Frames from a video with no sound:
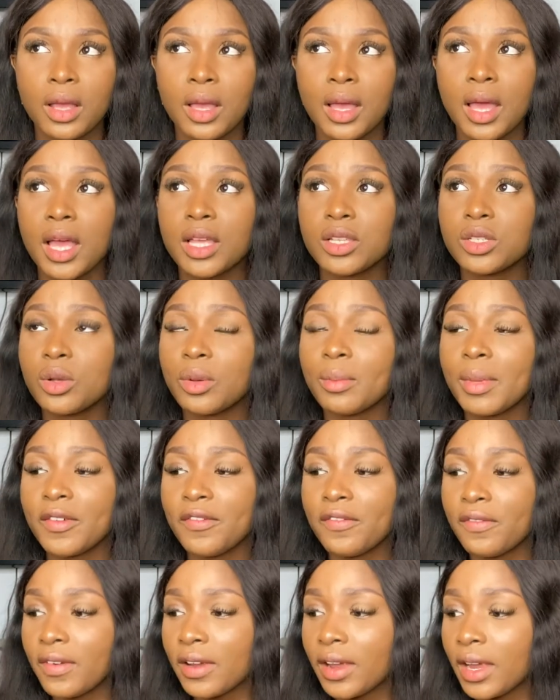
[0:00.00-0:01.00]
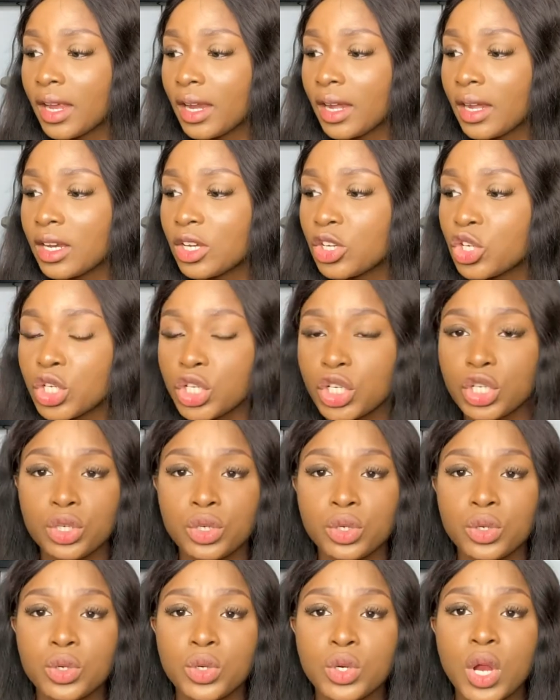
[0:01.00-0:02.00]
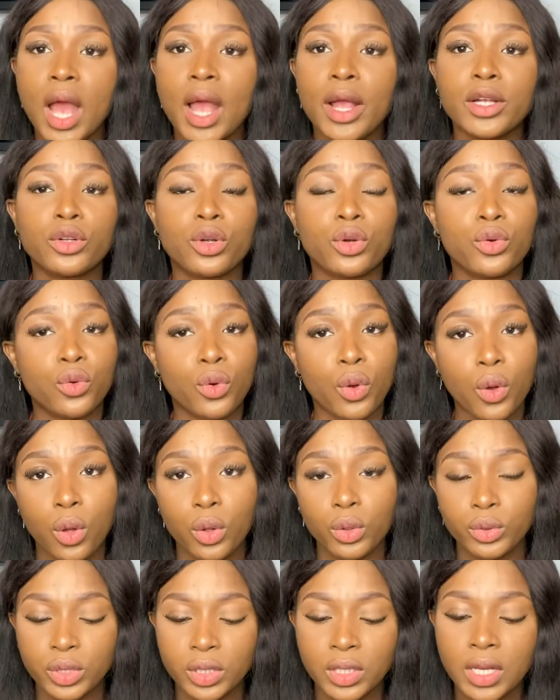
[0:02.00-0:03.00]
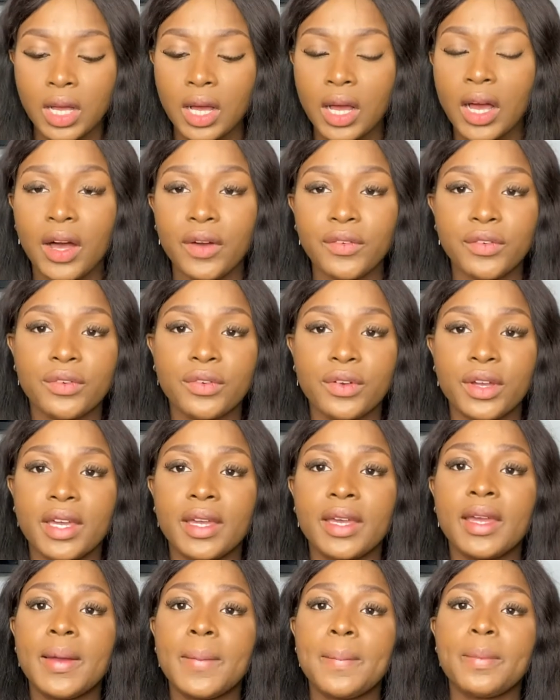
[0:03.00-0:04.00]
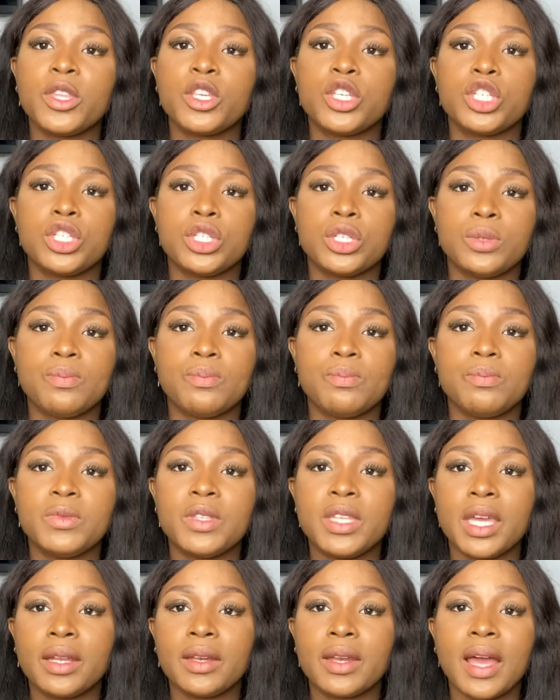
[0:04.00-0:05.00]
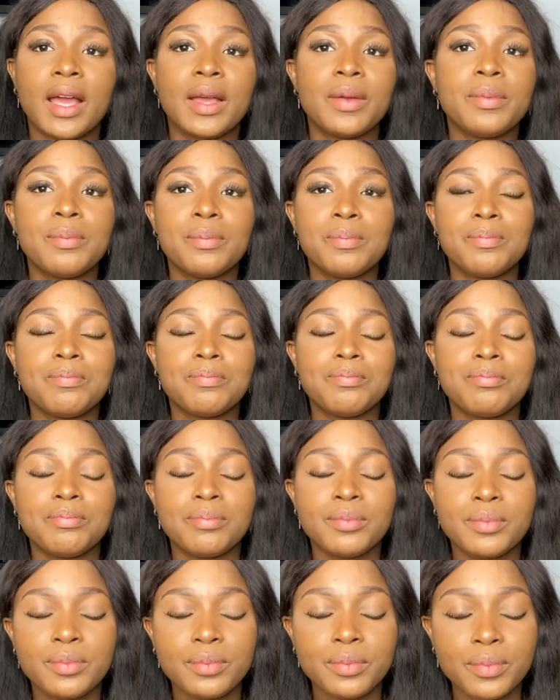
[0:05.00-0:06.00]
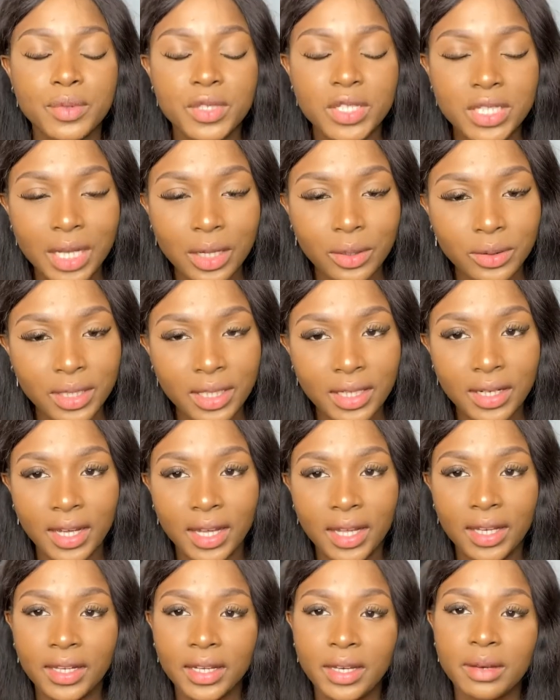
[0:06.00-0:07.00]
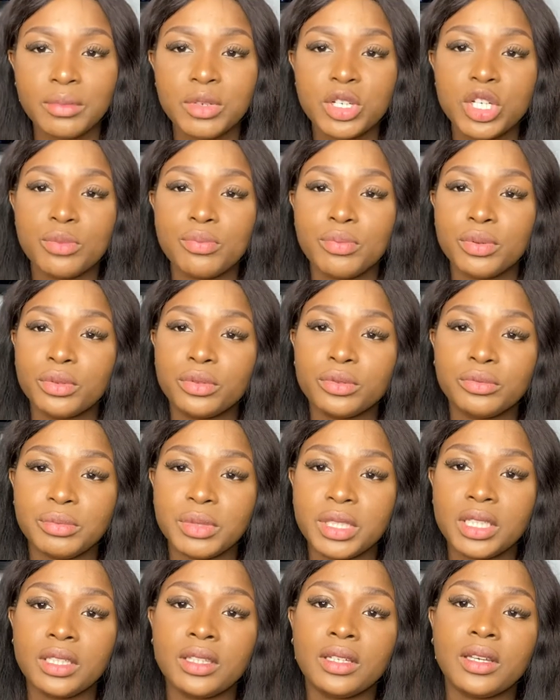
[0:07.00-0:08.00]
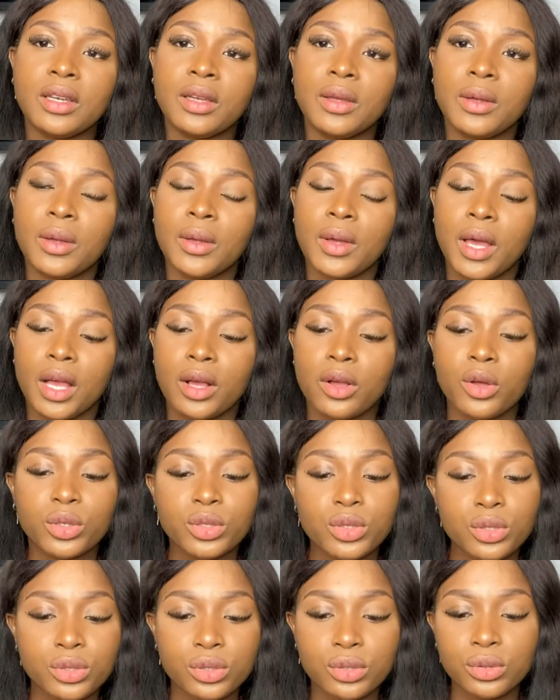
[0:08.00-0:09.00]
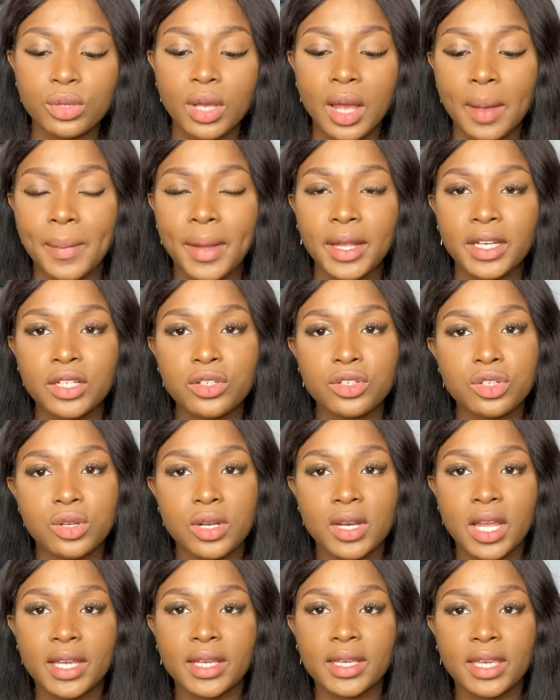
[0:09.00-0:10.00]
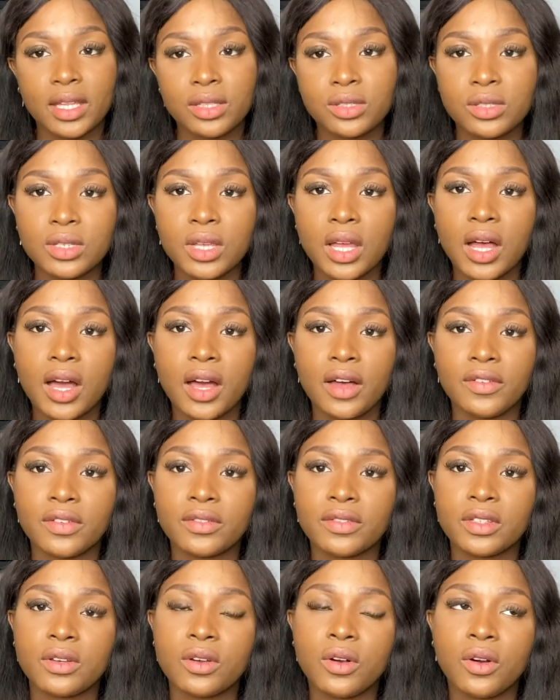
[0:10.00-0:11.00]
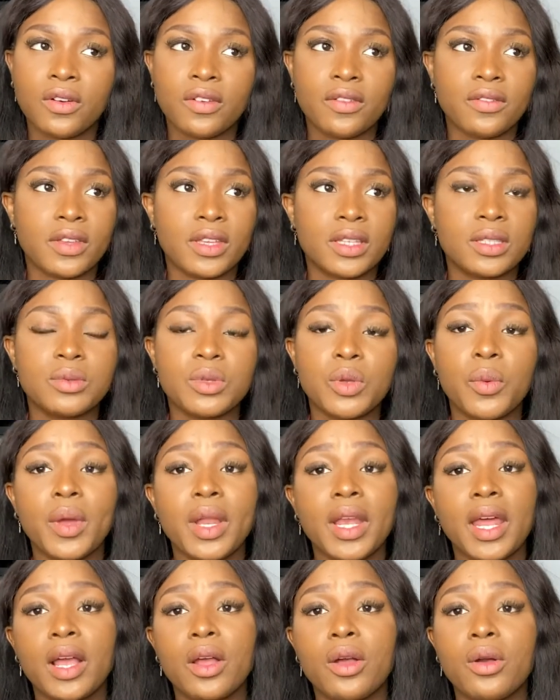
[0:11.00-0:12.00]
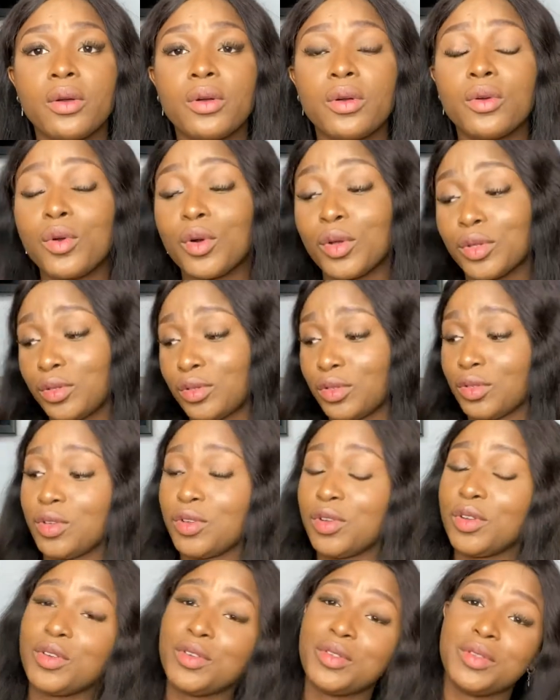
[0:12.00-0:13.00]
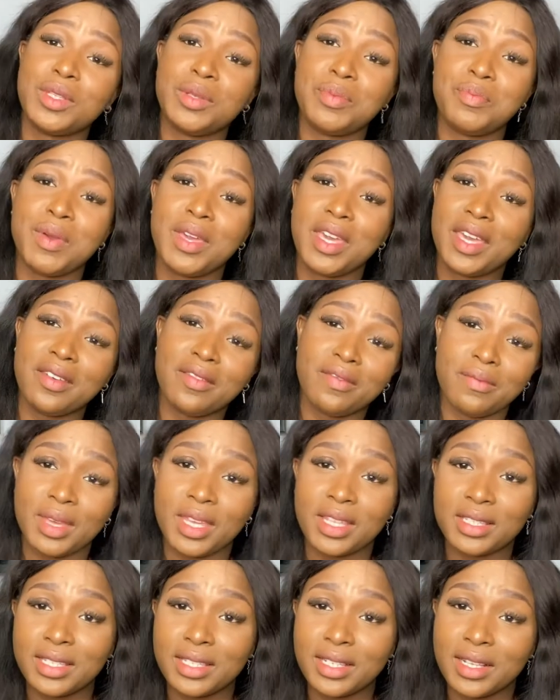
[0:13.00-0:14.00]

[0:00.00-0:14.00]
I saw my friend. I crawled halfway. I shouted her name. She pulled me. I managed to get to half of the curve. So when I got to the pavement,